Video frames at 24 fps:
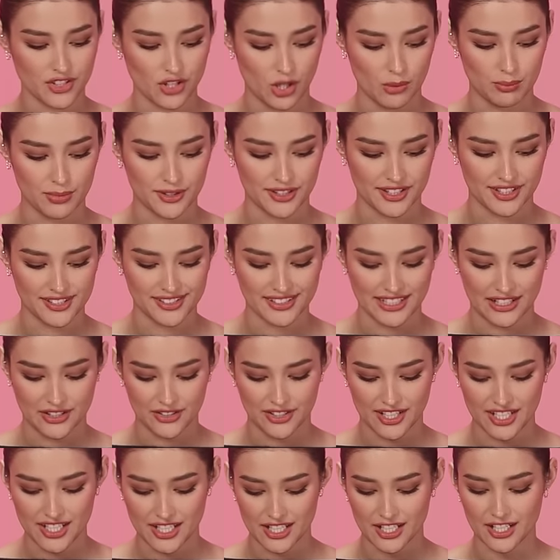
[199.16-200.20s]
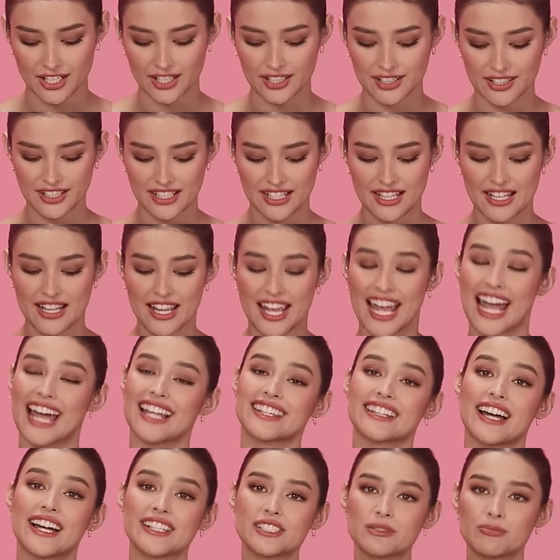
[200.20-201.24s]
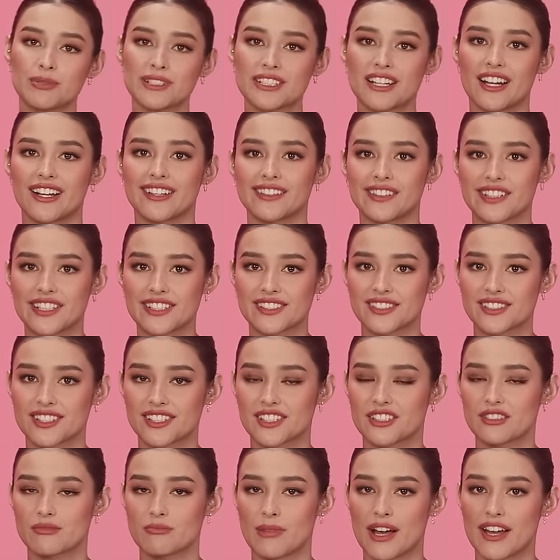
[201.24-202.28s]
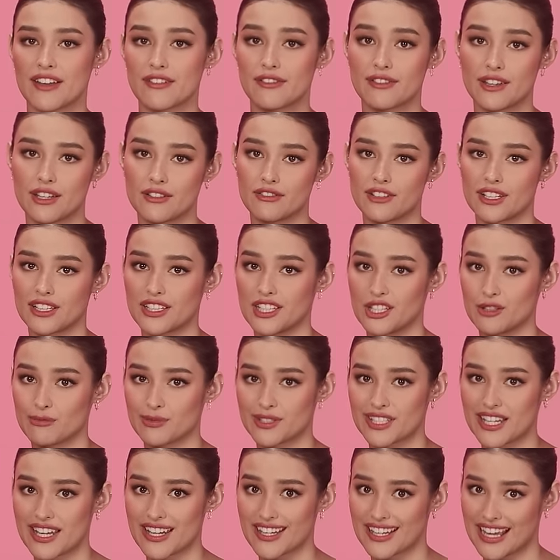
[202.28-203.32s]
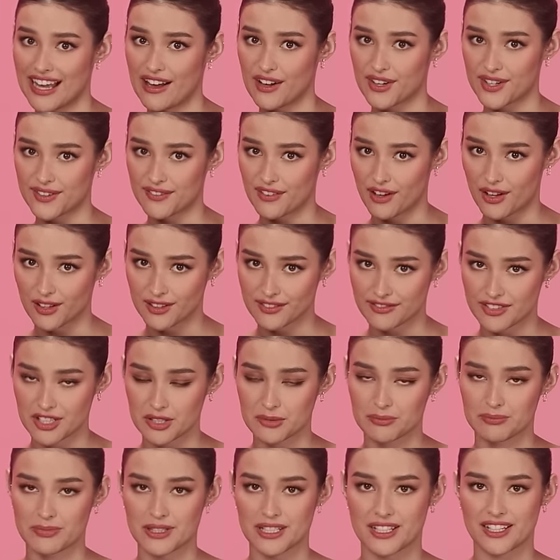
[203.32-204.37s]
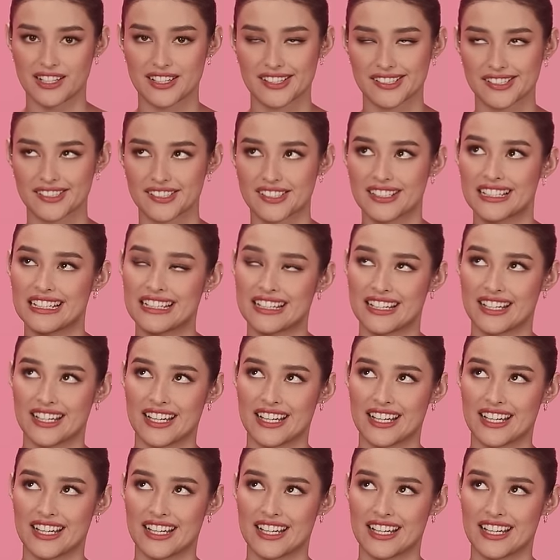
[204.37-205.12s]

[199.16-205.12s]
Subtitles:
I'll put this down right here. And last but not least, this is my favorite keepsake out of all of them because